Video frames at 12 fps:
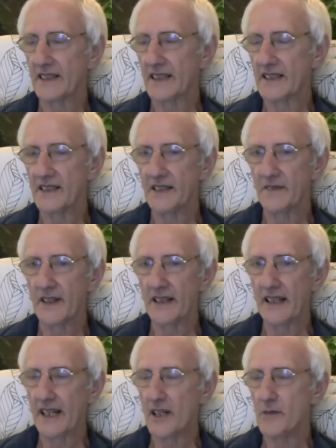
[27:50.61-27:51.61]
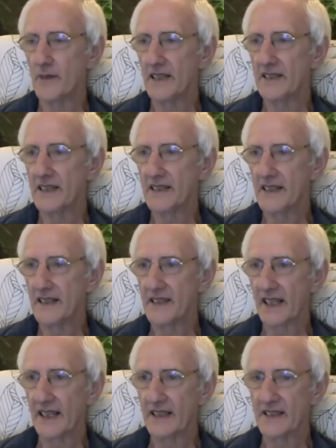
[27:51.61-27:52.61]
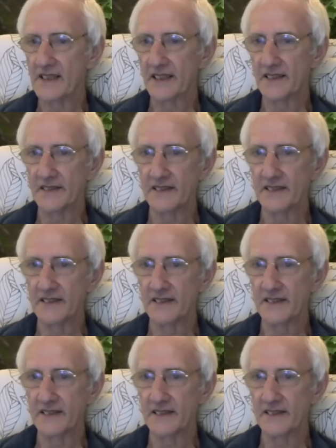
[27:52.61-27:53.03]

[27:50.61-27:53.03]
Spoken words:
getting very animated in his answer.